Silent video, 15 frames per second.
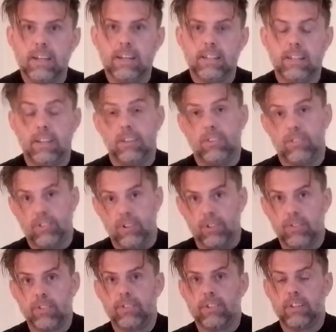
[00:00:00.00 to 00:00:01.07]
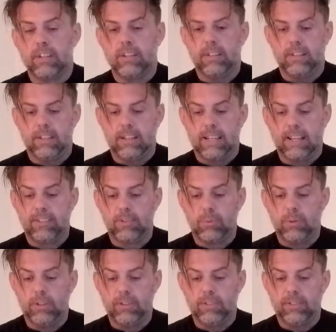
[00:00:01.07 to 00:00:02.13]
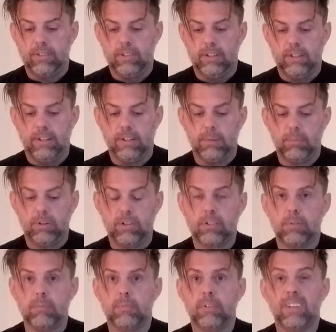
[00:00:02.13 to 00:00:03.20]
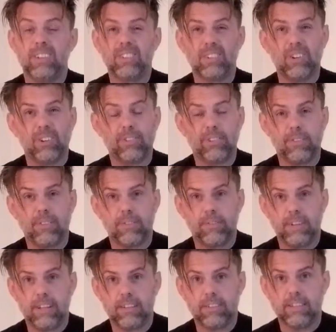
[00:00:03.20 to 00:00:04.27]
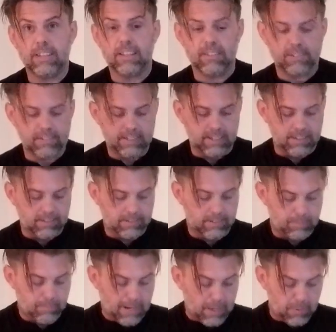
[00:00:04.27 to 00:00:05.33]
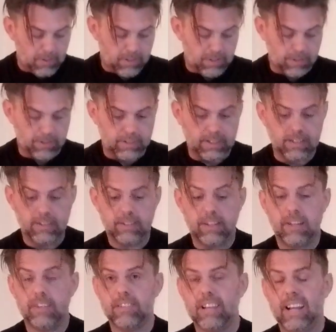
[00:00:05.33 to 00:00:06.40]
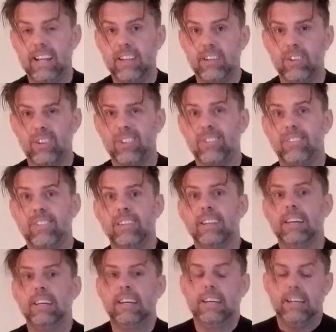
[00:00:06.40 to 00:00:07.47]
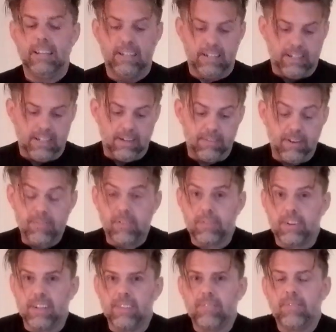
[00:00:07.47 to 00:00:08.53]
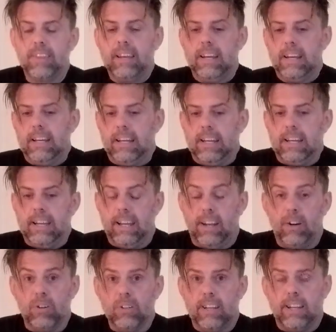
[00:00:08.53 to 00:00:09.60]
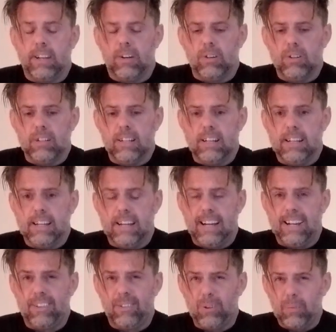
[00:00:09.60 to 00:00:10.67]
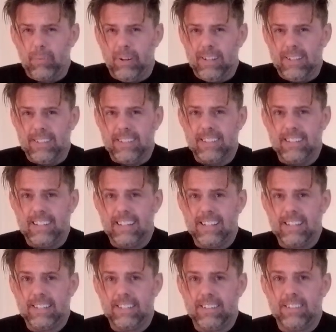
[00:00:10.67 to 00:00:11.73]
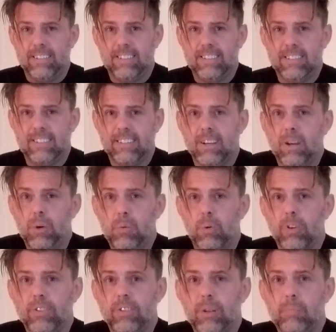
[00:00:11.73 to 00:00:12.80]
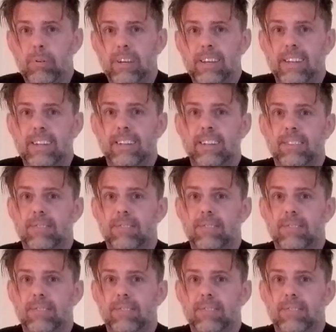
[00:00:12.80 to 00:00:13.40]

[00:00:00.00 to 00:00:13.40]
It's not just the caster wheels on the bottom, it's the cost of the fixings, it's powder coating, the design costs of everything. It all adds up, and who wants to pay